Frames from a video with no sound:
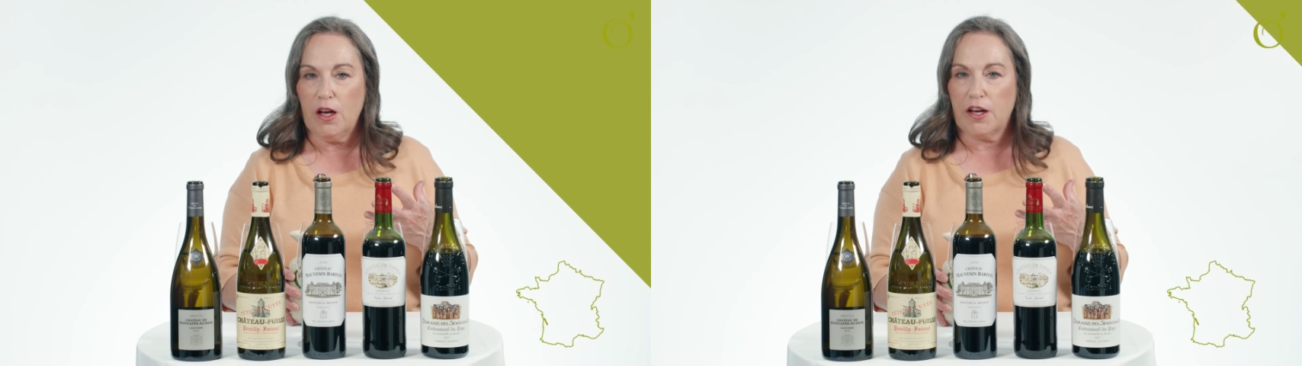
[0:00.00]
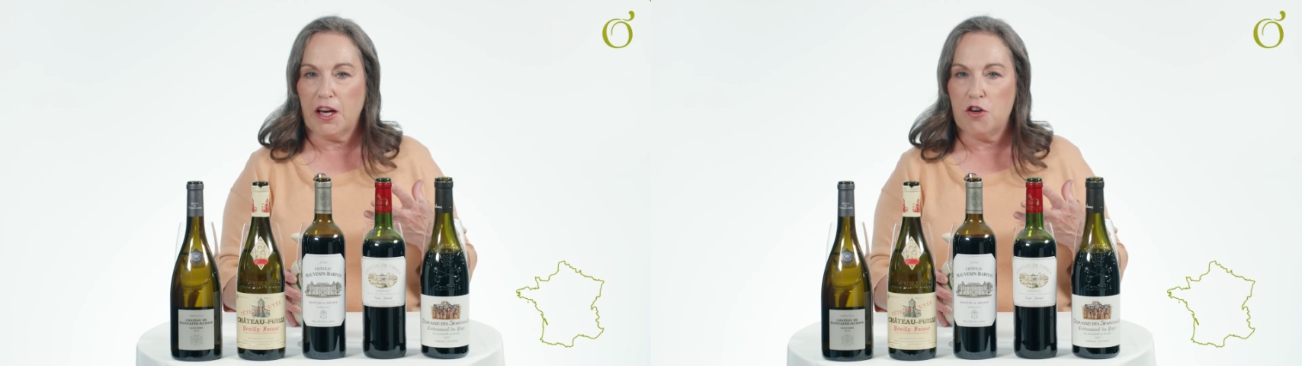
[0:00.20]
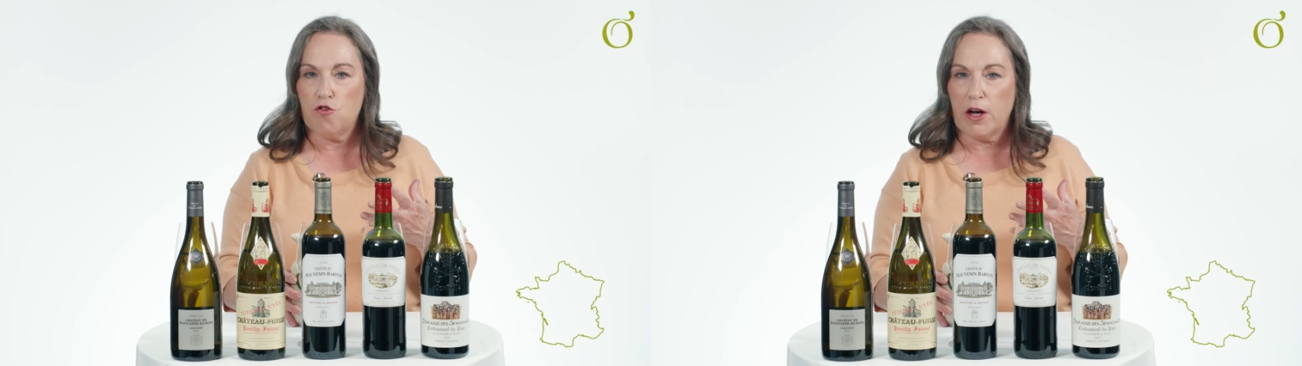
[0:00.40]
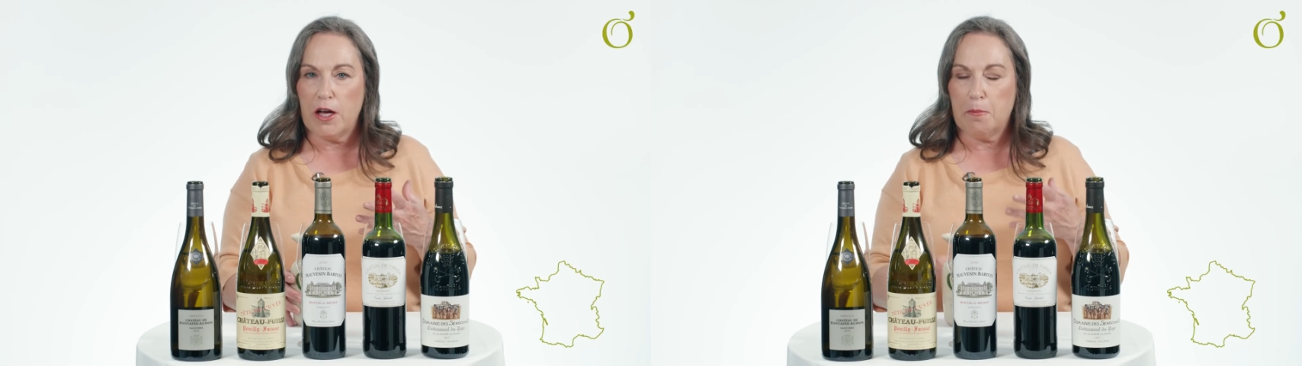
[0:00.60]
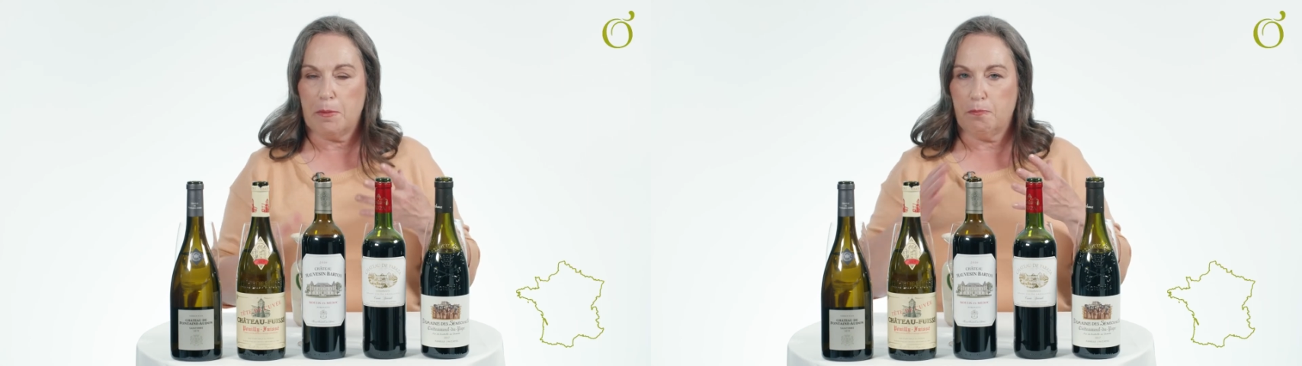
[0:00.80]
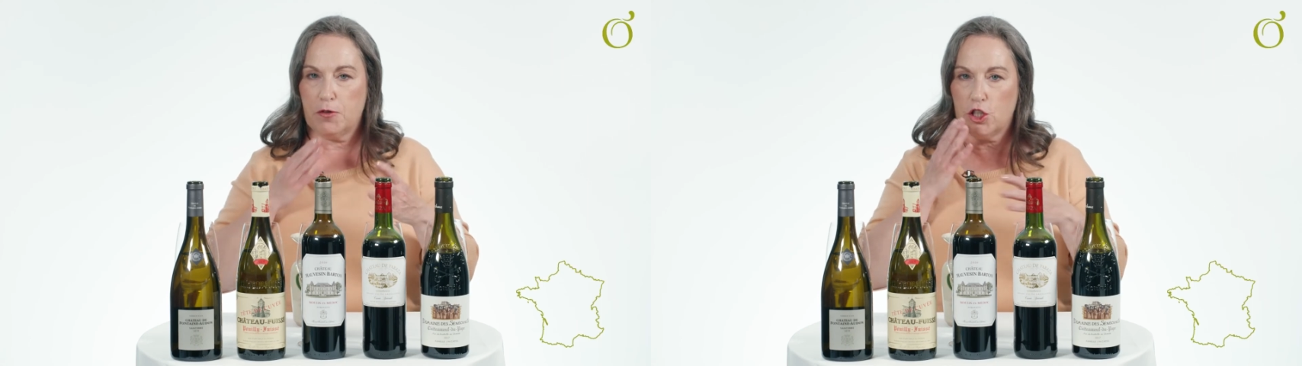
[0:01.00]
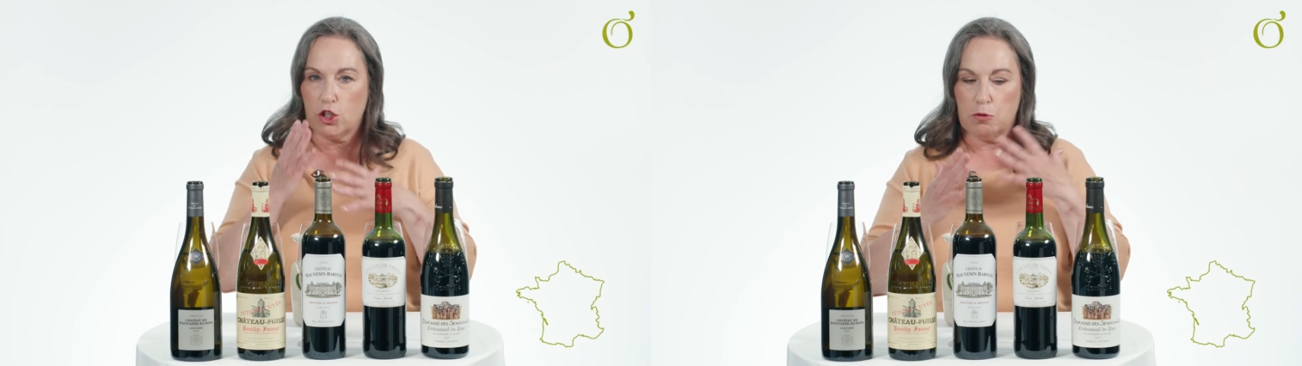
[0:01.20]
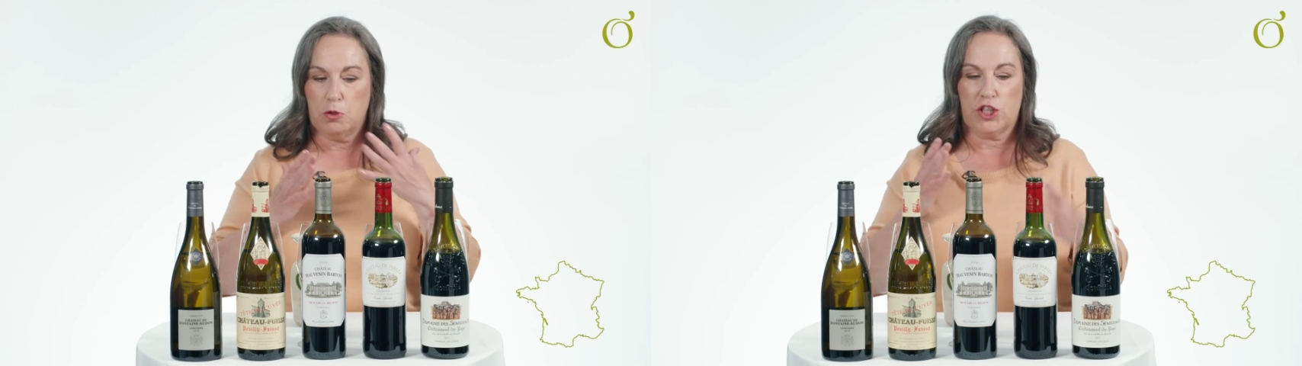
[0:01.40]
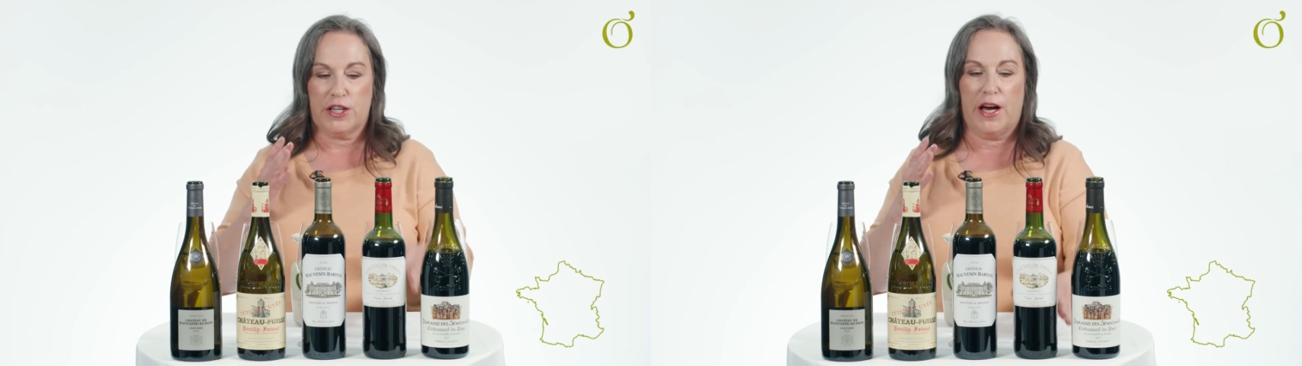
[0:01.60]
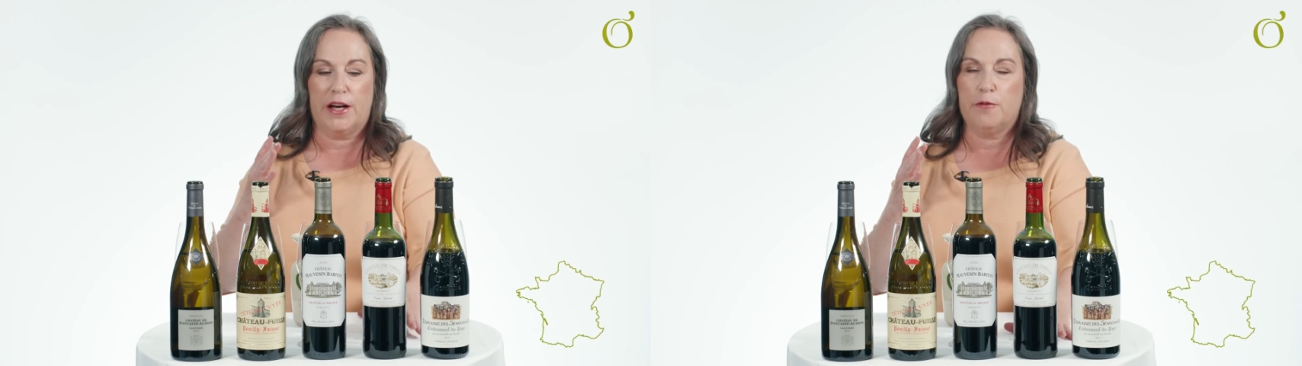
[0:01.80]
Again, ripe, touch more
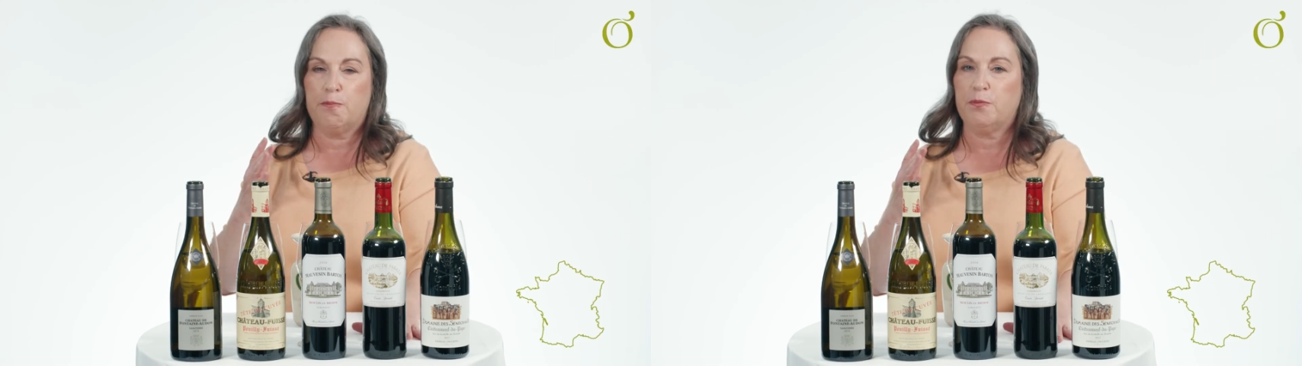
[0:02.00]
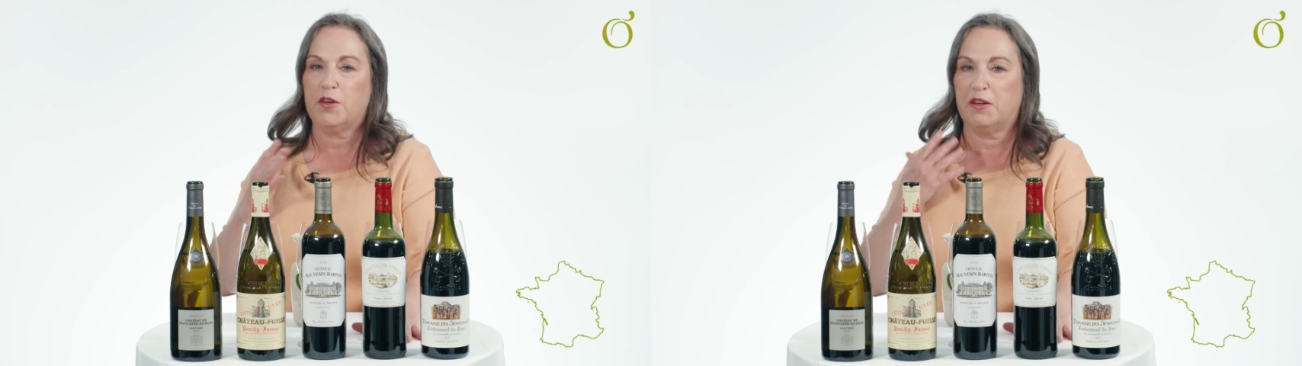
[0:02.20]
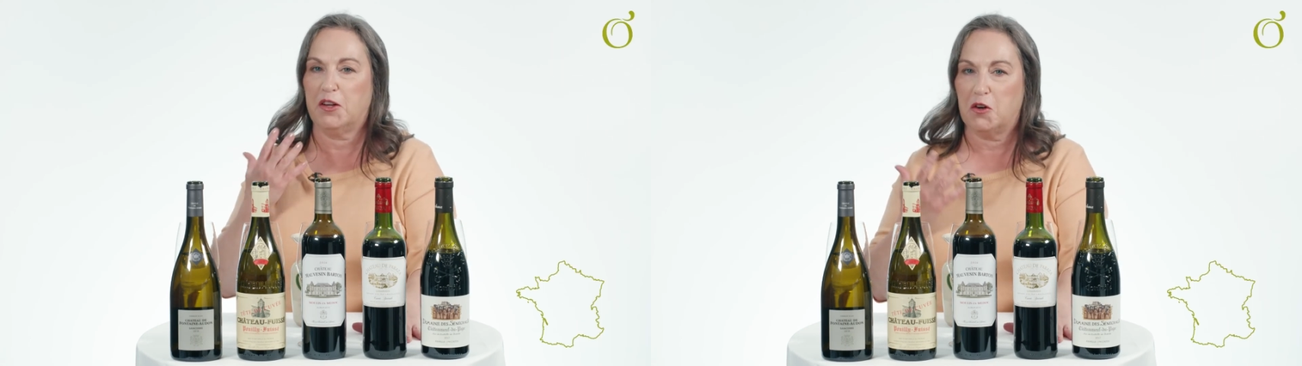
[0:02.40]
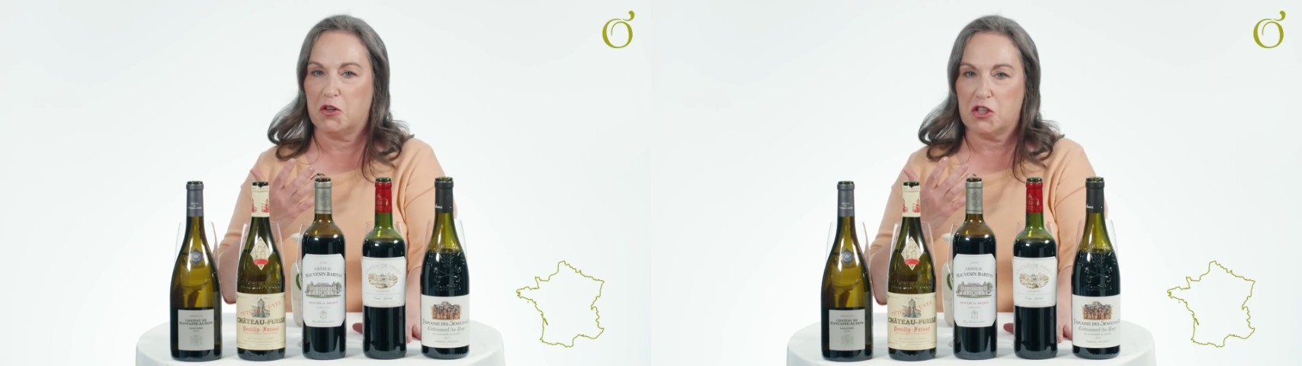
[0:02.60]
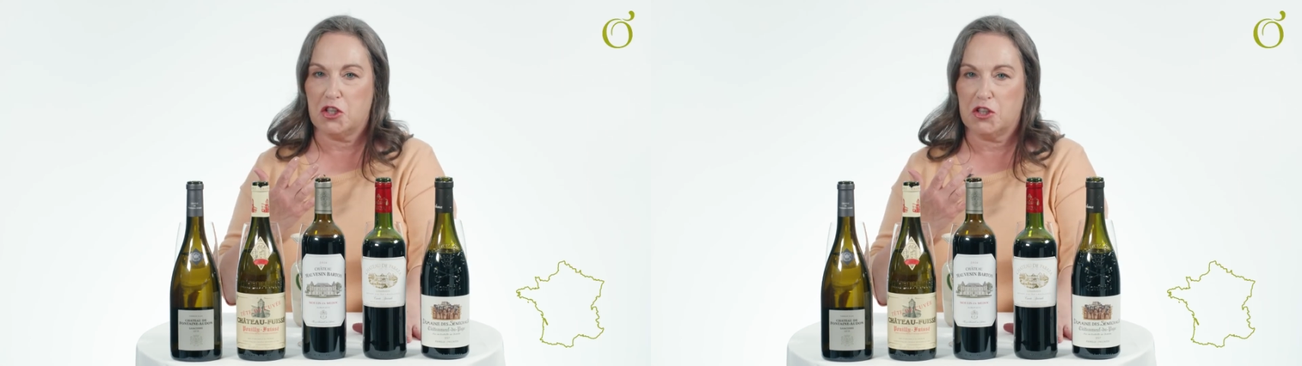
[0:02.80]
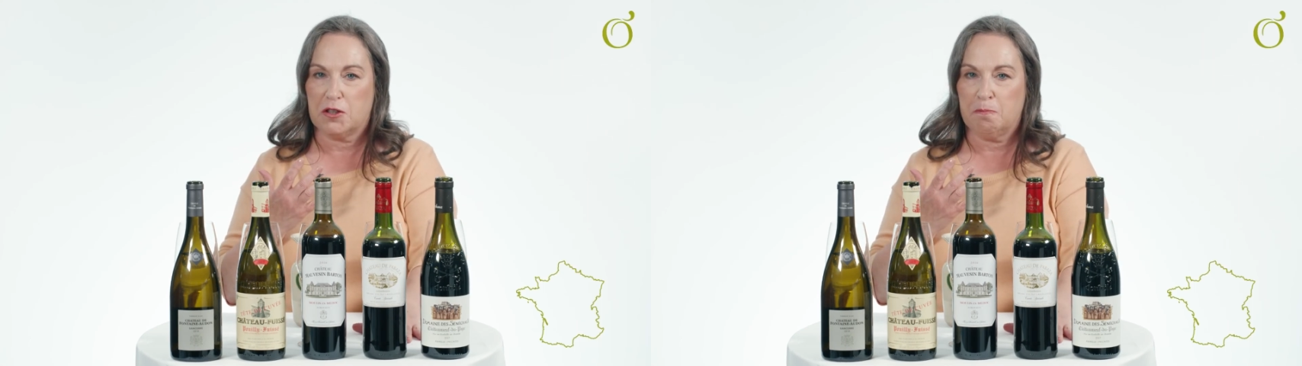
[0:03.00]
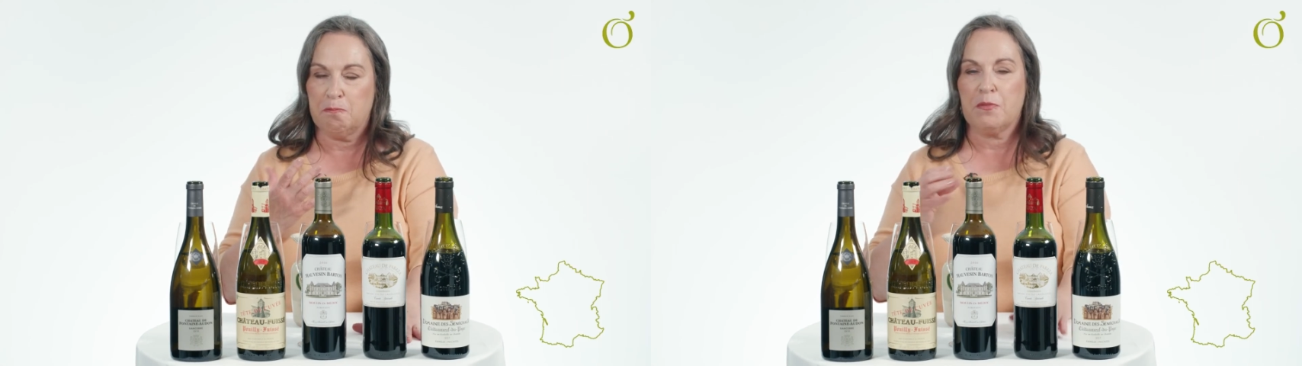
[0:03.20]
tannin than the Languedoc.